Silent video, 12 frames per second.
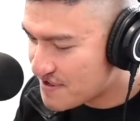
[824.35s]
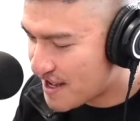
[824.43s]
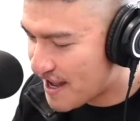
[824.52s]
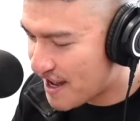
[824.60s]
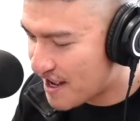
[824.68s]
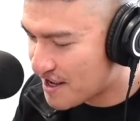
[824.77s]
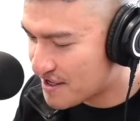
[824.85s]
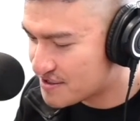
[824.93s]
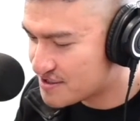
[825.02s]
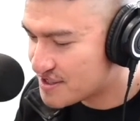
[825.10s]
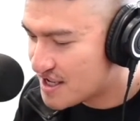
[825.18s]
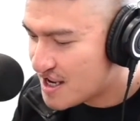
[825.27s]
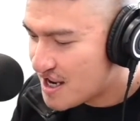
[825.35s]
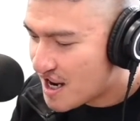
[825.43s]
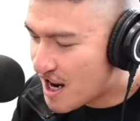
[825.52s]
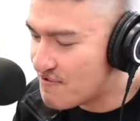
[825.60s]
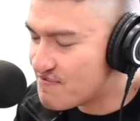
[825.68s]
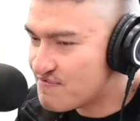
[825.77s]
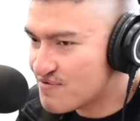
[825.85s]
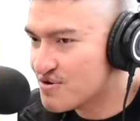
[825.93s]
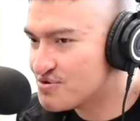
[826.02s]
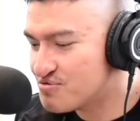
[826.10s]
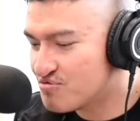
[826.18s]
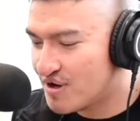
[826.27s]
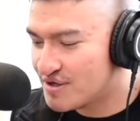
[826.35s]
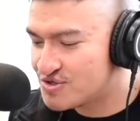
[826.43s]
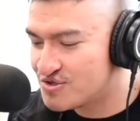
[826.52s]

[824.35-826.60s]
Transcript: and I first want